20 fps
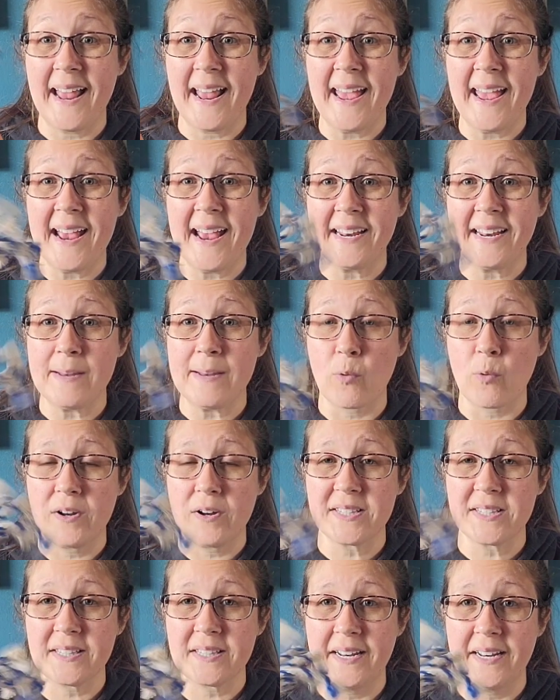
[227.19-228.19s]
hey, I need more
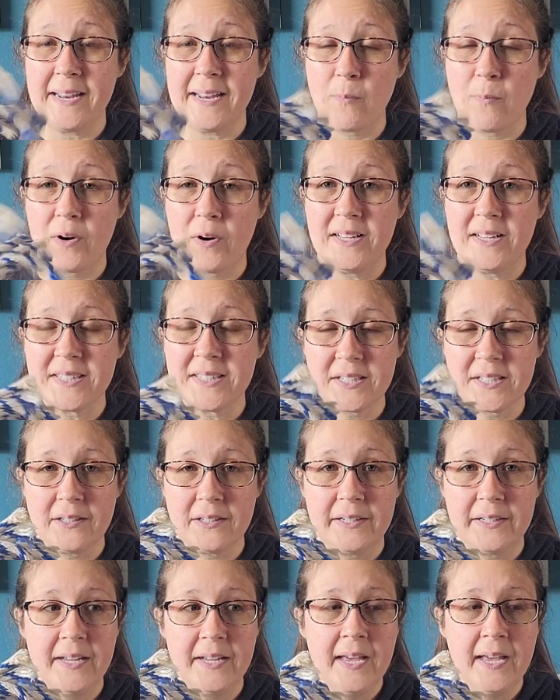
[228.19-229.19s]

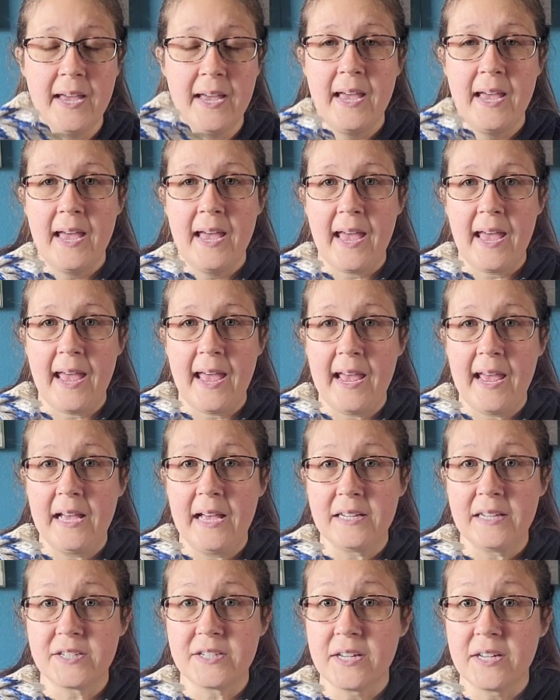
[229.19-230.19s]
insulin,
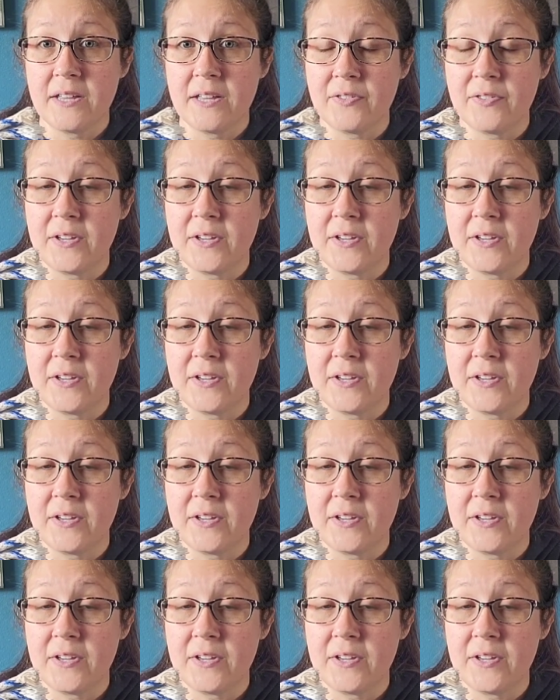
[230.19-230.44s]
and